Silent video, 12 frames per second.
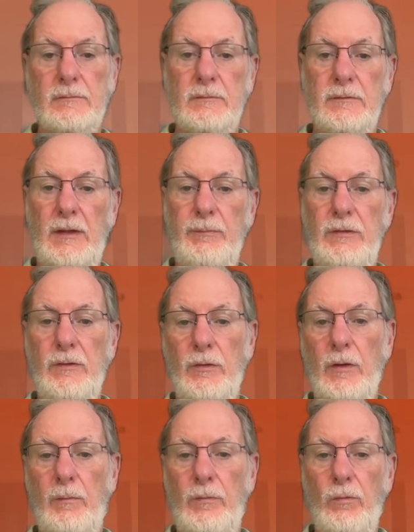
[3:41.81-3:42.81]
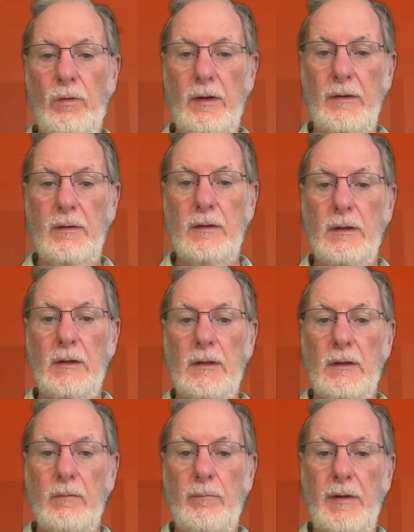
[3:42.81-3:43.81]
That'd be the number one.
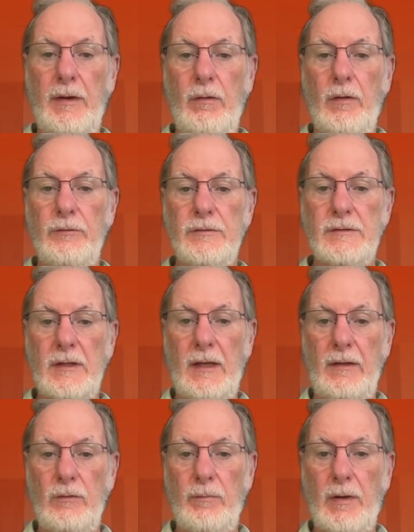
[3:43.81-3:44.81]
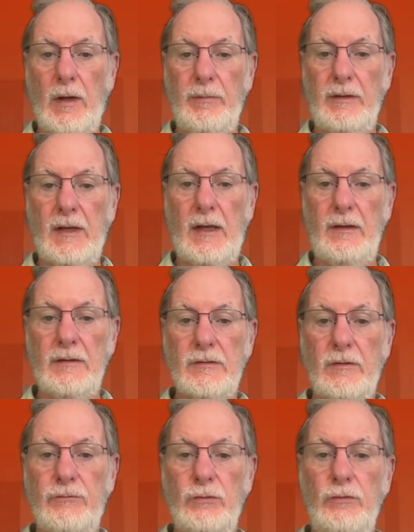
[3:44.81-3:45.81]
Better understand the biomechanics
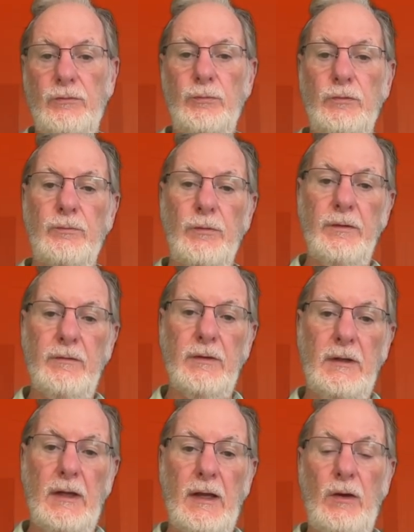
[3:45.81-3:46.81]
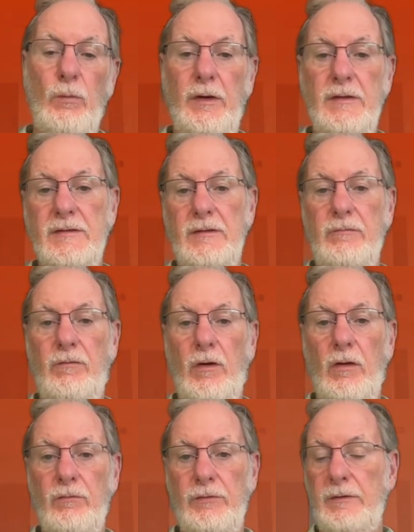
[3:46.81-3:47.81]
of tooth movement and what is
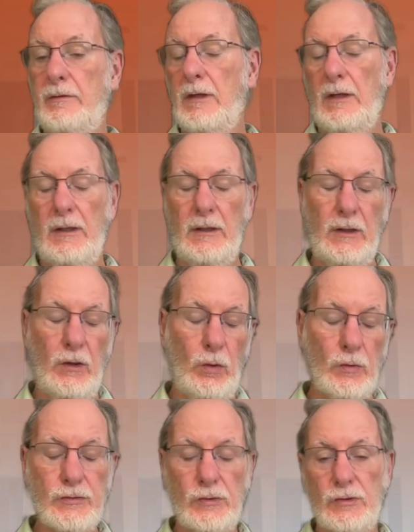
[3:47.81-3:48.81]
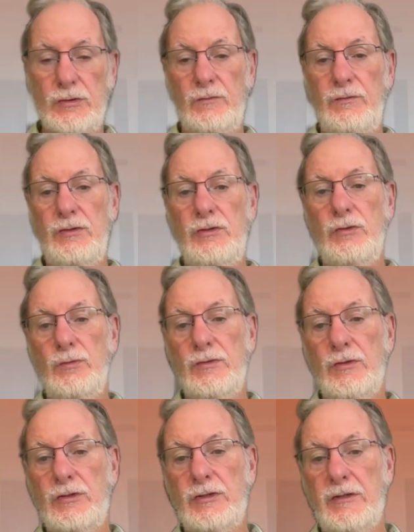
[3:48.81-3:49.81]
involved in all sorts of issues
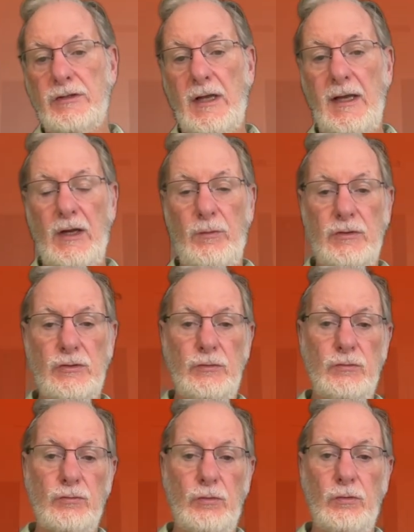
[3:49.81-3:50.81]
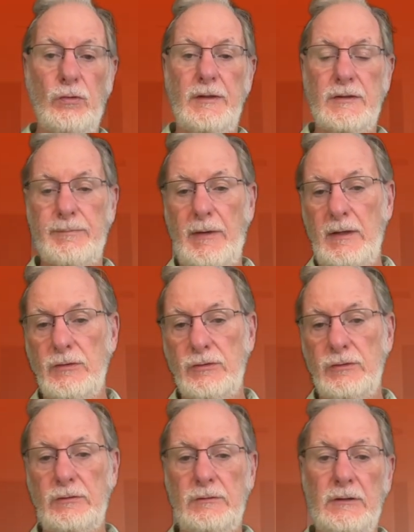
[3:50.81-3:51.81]
such as anchorage control,
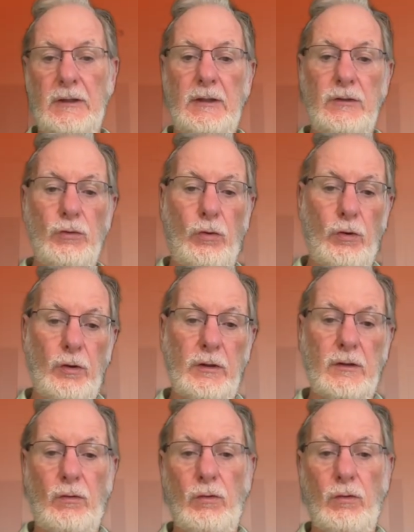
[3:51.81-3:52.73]
expansion, torque.